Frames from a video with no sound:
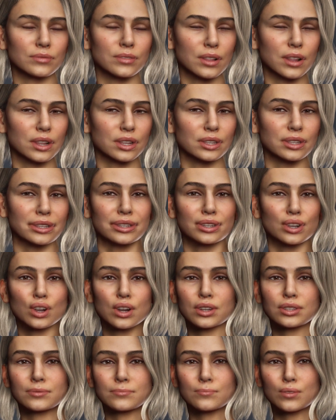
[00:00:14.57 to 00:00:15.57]
This here
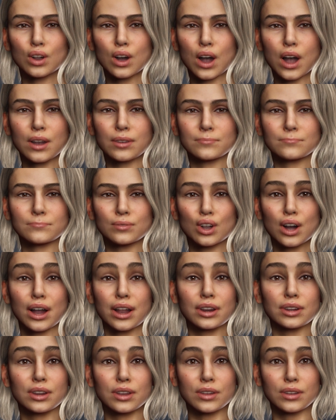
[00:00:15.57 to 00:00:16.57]
is prime
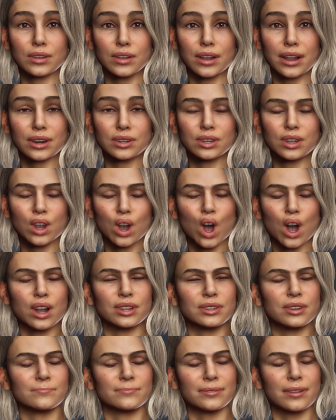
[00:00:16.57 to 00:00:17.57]
bread, and
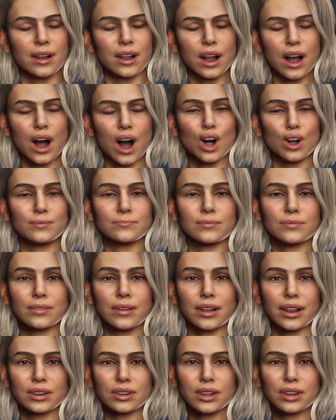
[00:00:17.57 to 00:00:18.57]
cost me an arm
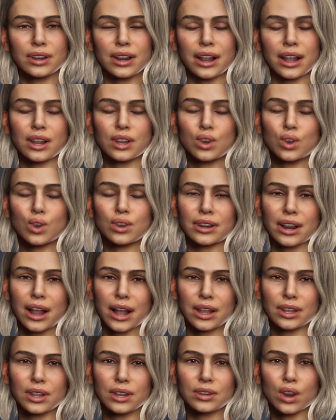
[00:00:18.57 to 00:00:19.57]
and a leg to
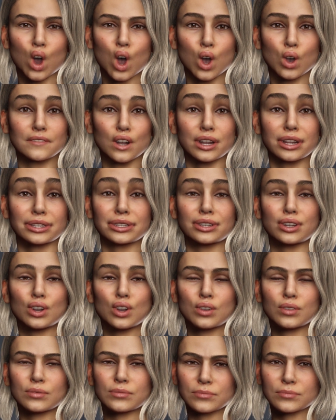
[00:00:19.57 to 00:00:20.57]
lag it over
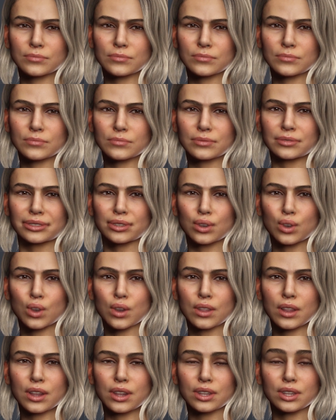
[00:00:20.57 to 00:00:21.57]
here. You
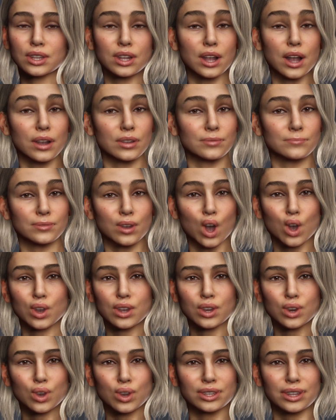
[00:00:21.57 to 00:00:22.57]
think I am
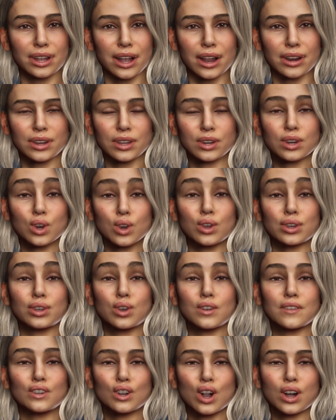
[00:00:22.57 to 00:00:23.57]
going to sell it to
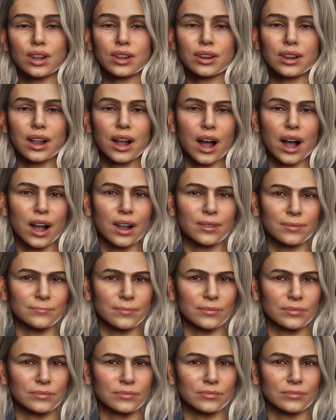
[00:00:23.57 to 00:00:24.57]
you for a dime?
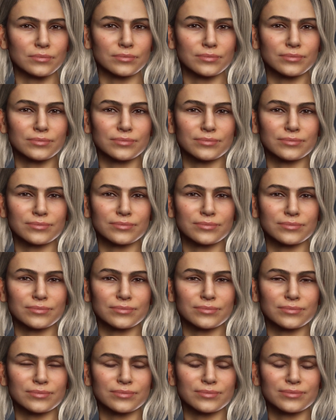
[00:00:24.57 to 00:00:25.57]

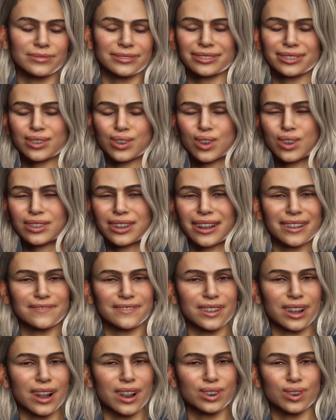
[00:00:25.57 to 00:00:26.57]
You have
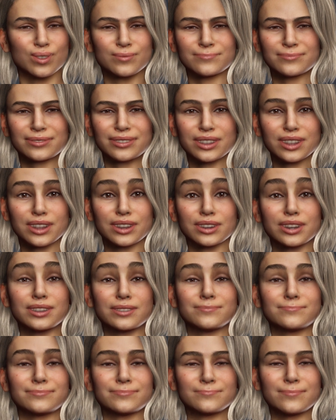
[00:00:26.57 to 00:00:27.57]
got to be
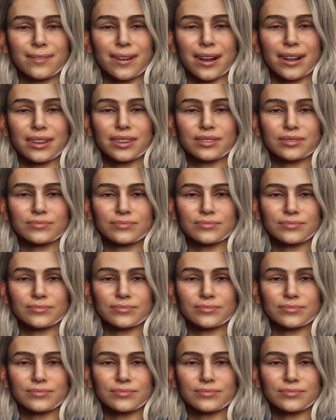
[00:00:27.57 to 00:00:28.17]
kidding me, man.